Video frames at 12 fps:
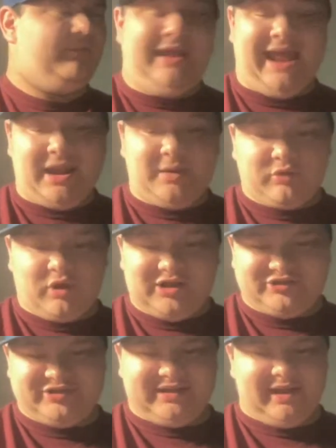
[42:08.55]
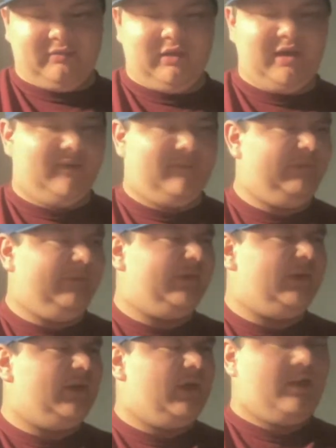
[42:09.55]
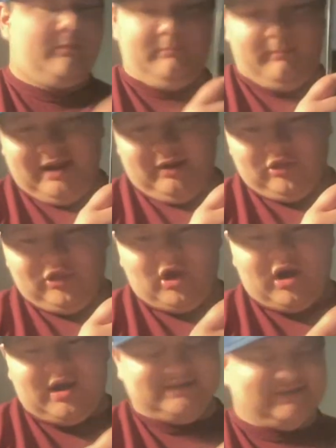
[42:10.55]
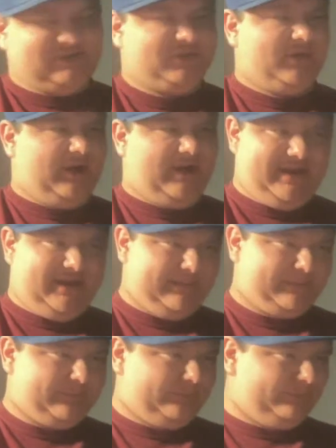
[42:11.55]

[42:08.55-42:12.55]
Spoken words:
Manhattan Project I love, Marathons is great,